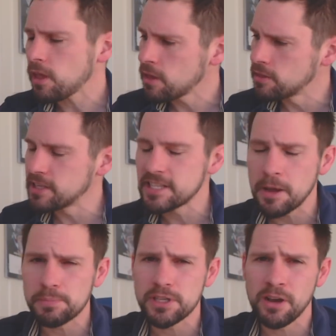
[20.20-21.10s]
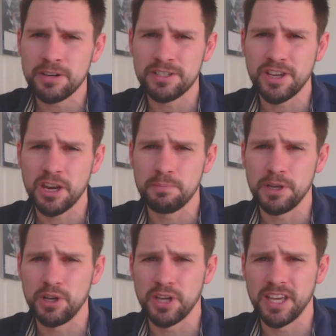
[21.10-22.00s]
This episode is going to be
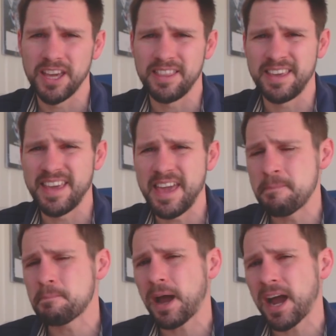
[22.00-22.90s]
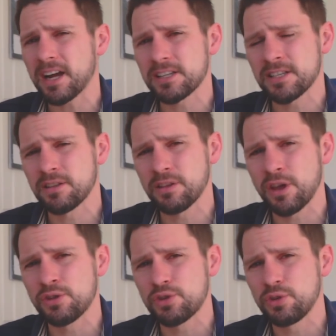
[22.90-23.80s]
looking at the impacts that
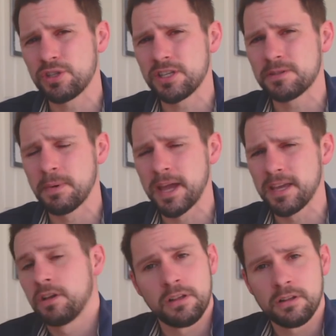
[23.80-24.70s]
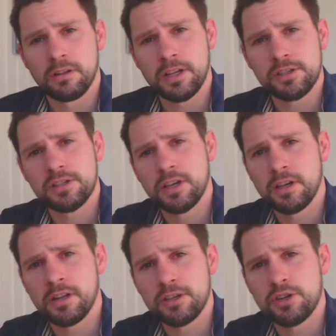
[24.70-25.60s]
those choices make. Let's
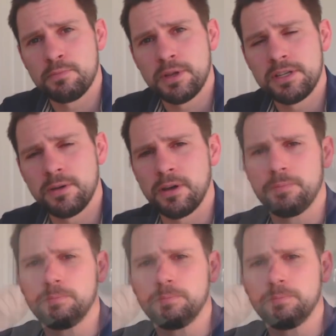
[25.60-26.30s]
jump into it.